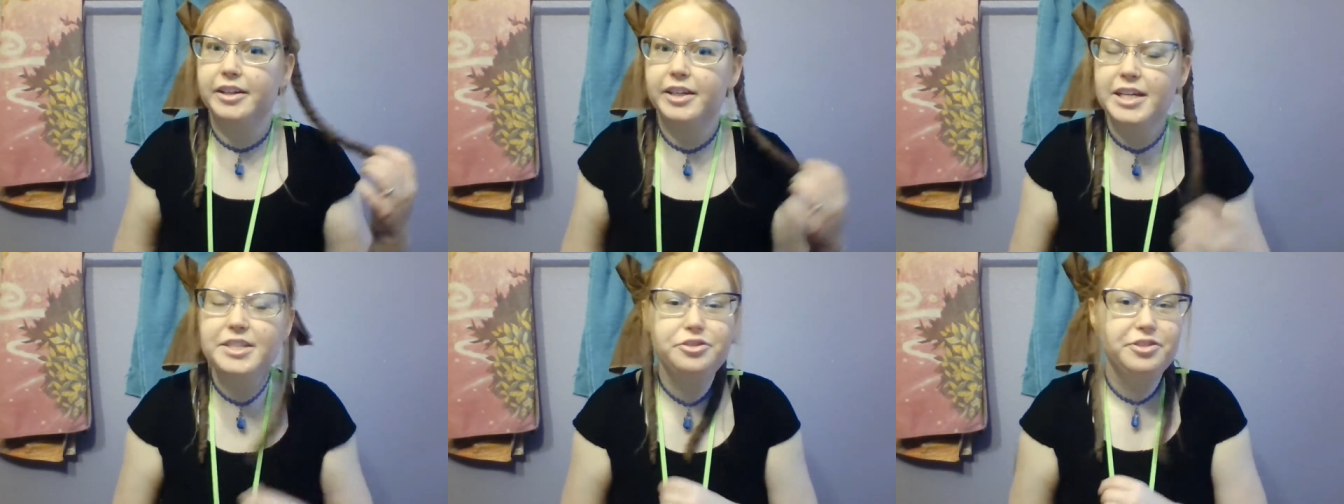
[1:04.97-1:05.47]

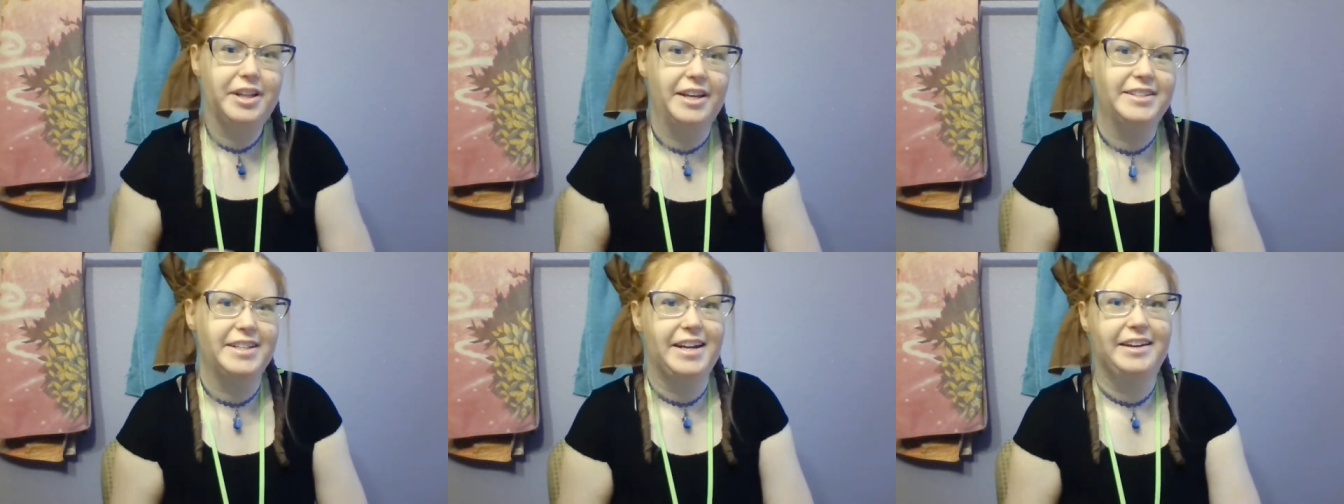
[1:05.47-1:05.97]
history
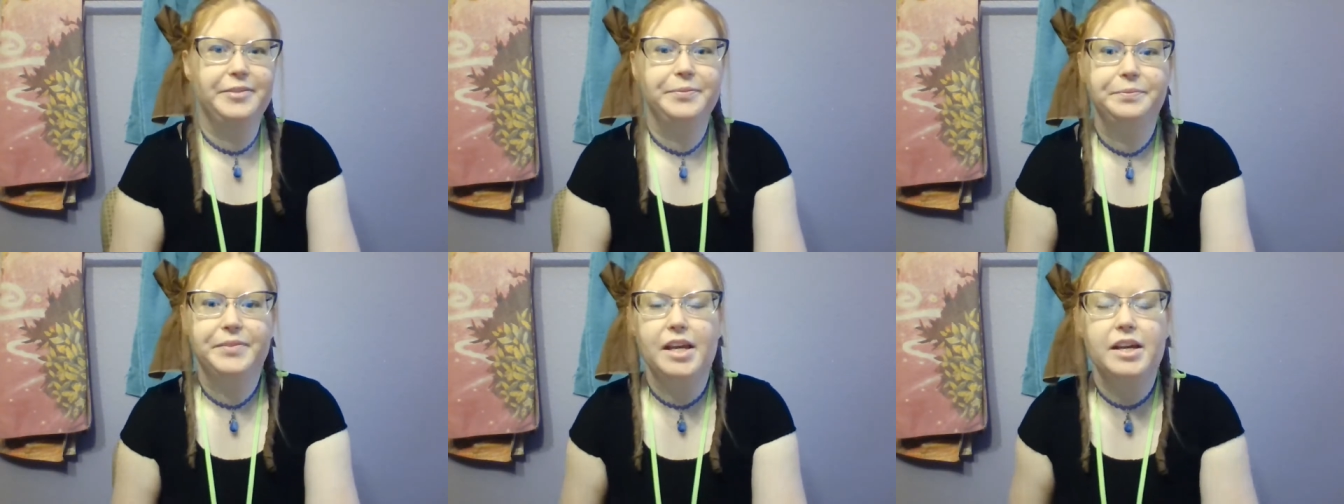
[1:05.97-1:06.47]

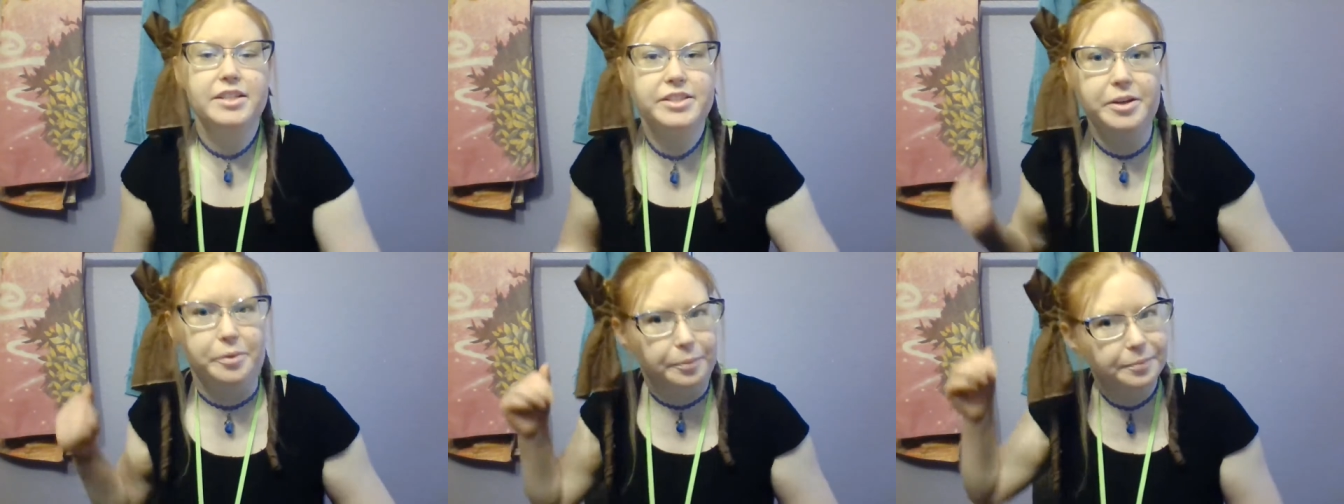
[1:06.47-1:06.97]
lesson.
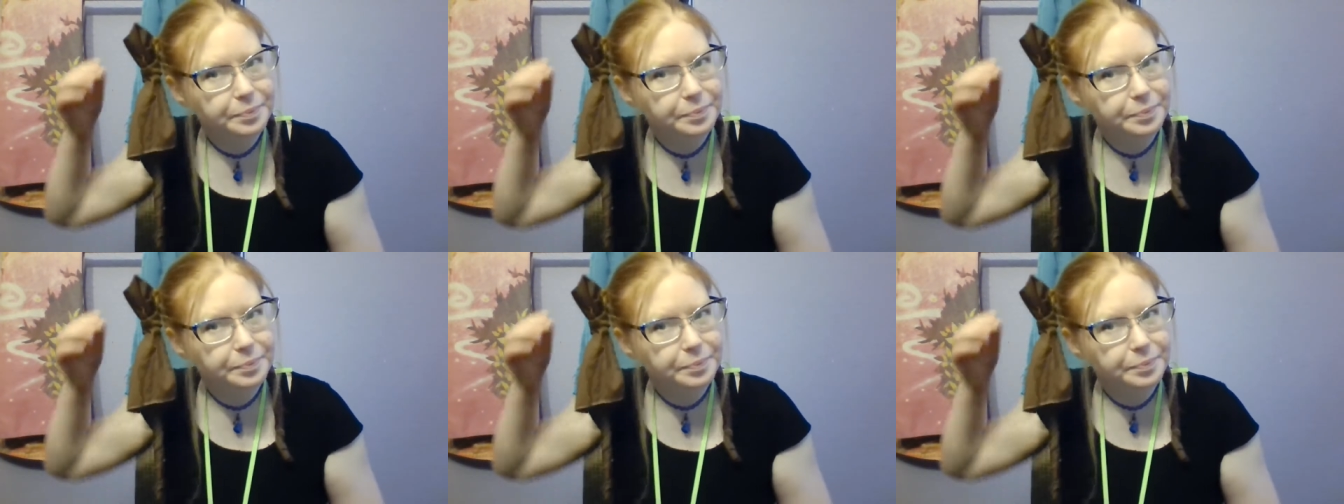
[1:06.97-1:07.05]
So,